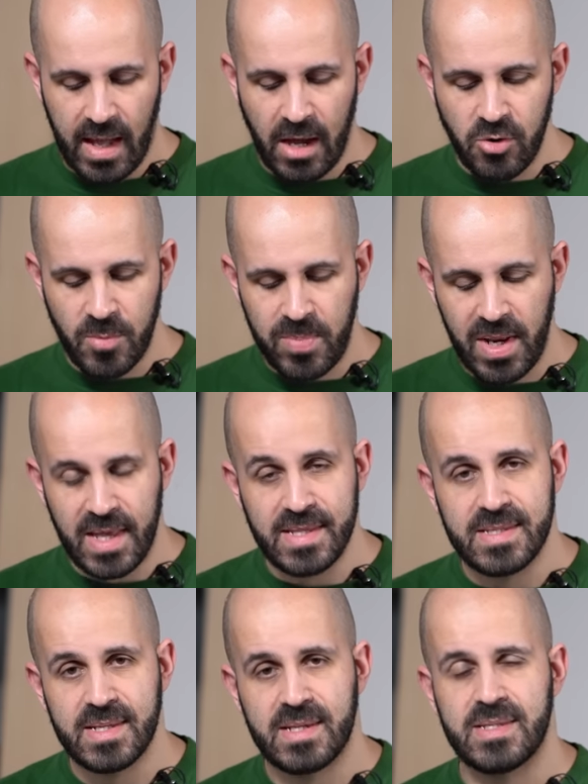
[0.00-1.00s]
I
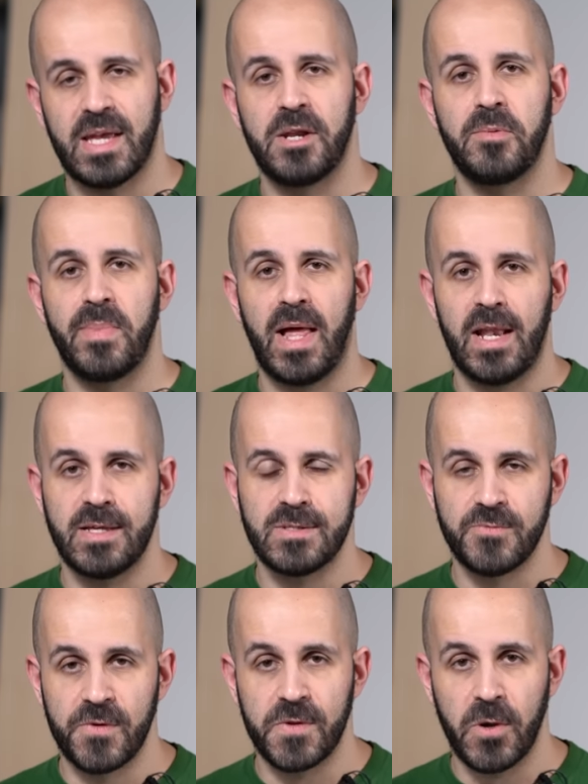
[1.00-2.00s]
replaced the Xenon
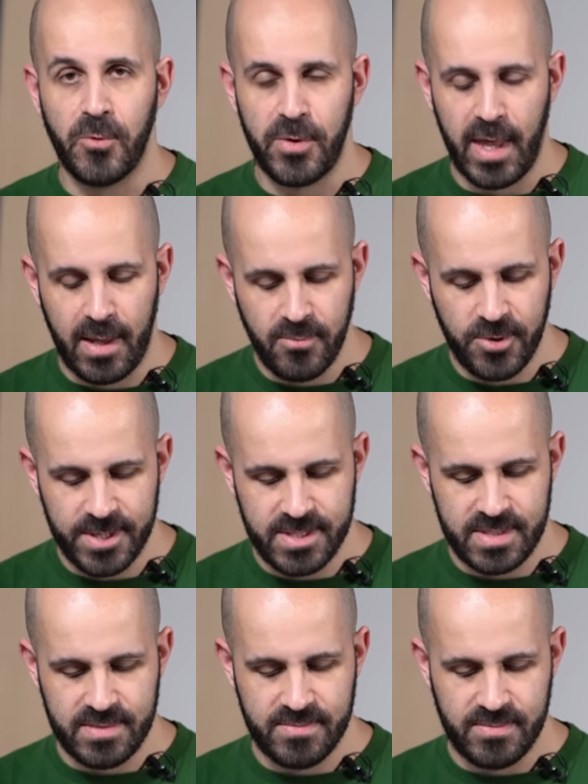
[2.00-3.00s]
Ballast with OEM
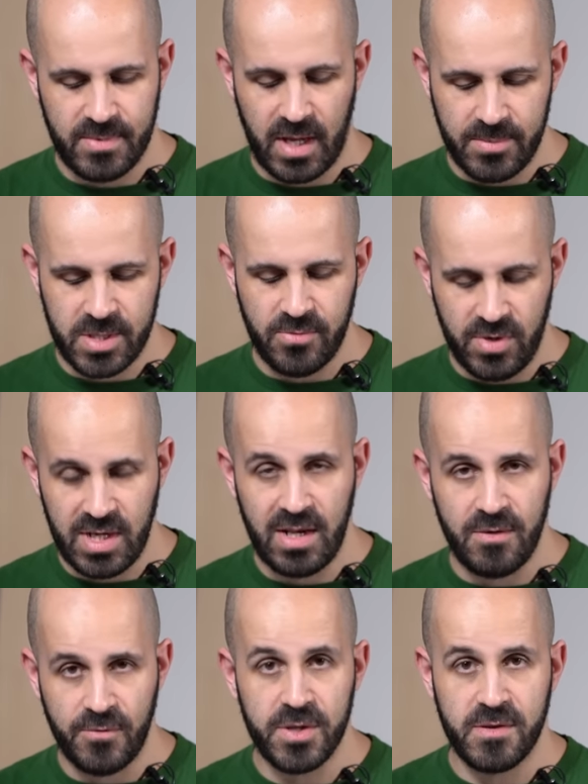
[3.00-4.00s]
ones. I mean,
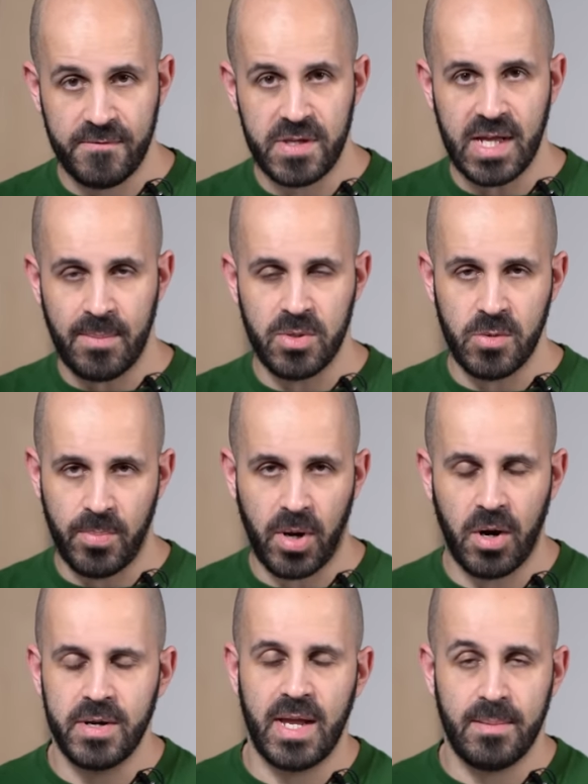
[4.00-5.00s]
really with the VW
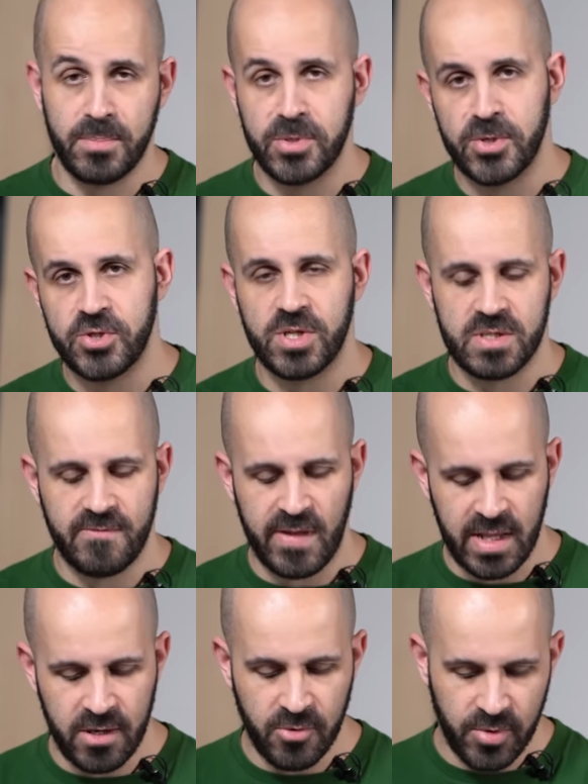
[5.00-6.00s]
part number, not just
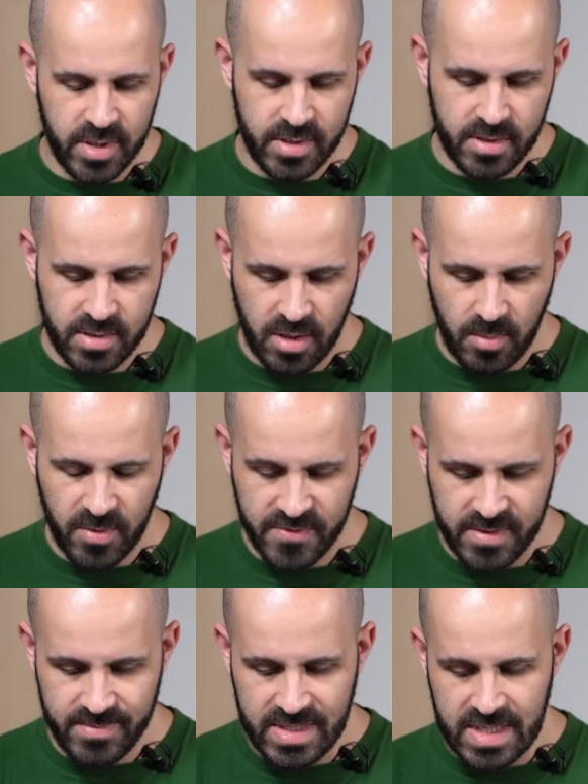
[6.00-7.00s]
Valeo written on top of
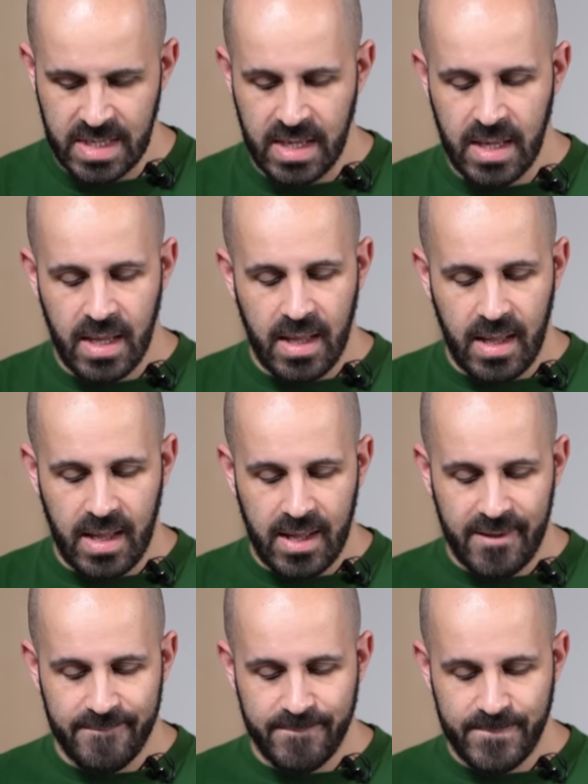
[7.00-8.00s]
them.
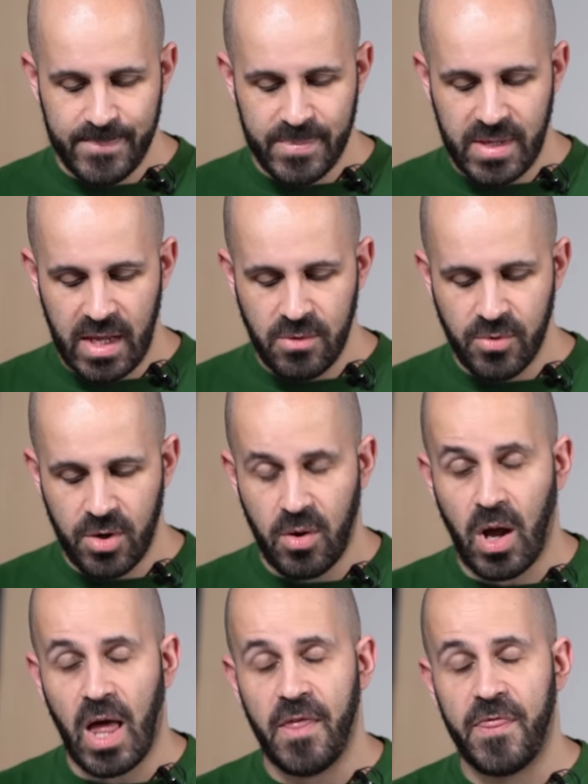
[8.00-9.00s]
Um, they
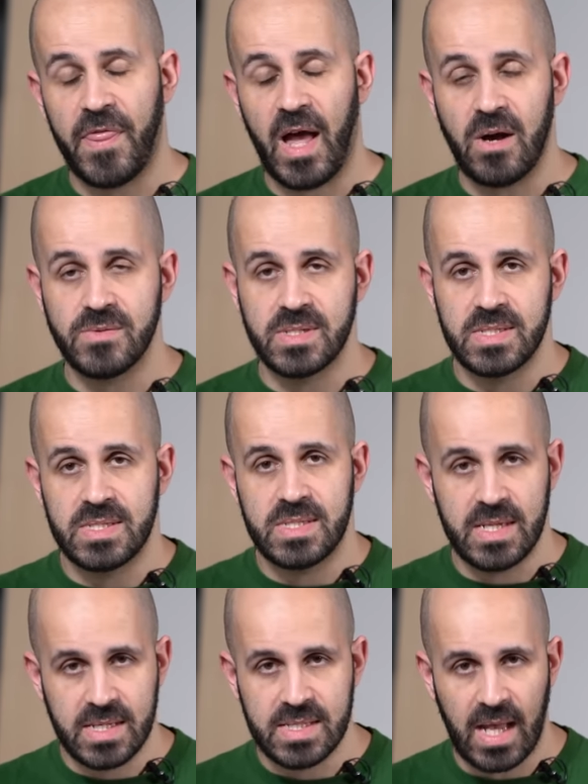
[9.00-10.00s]
were
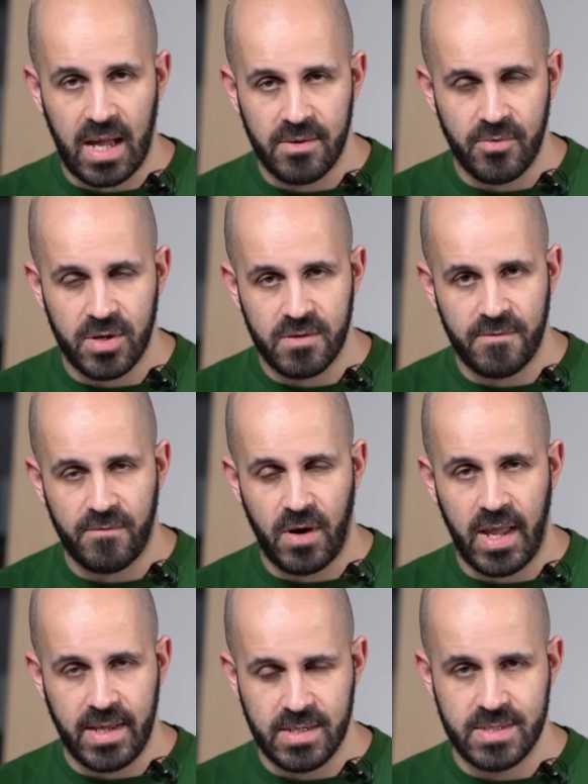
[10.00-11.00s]
1,600
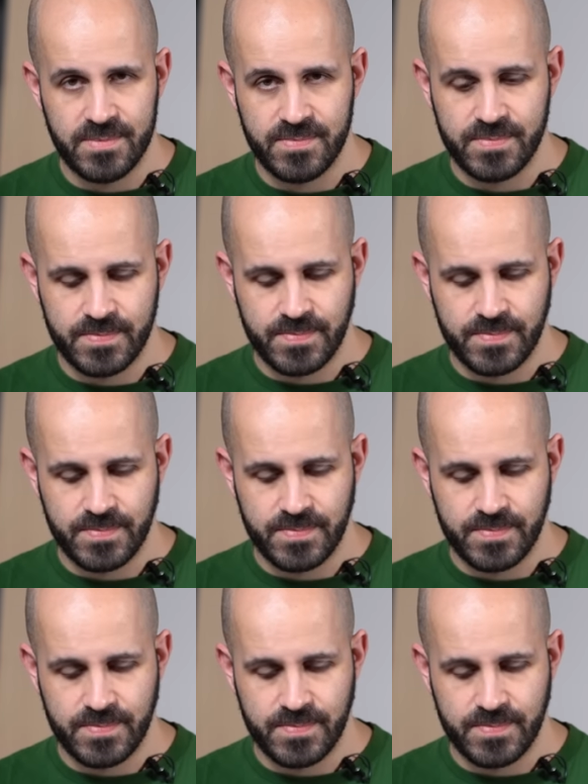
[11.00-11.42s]
francs.